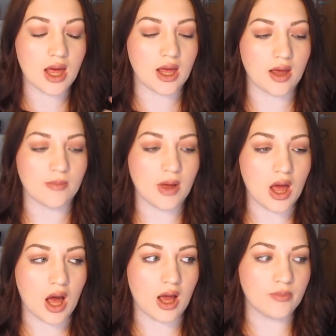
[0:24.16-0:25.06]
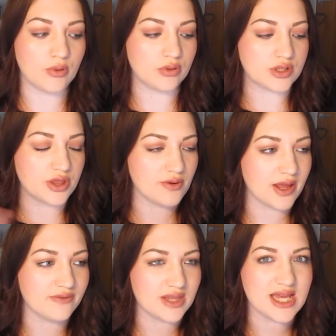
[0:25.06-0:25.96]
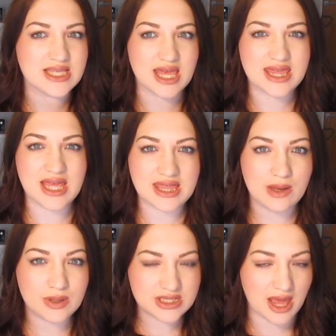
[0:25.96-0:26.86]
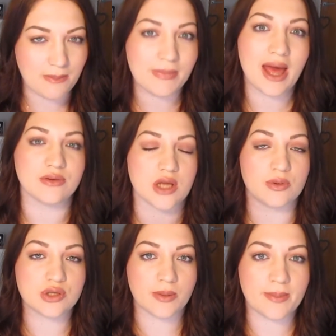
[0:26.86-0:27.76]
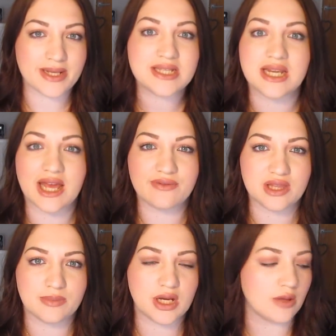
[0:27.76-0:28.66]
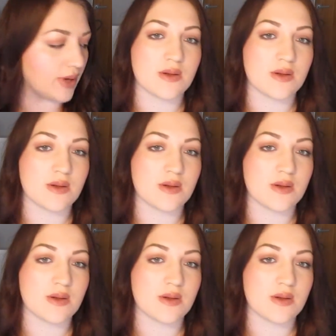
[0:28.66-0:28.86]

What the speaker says: I bought three of these. I think they were £10. I will try my best to link everything below.